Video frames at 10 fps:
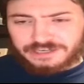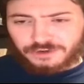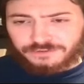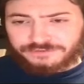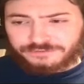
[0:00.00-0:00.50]

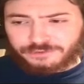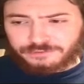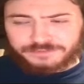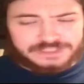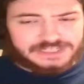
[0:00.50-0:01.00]
over
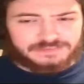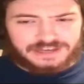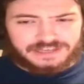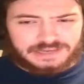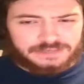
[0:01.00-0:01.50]
for a team
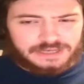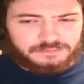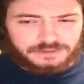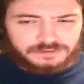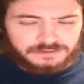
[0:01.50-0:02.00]
that came
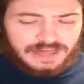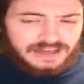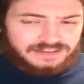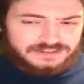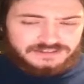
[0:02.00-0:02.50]
dead
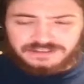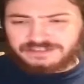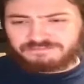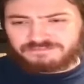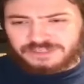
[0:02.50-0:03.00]
last
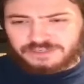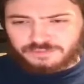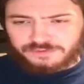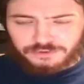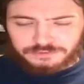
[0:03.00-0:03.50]
the
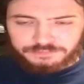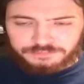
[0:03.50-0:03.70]
year before.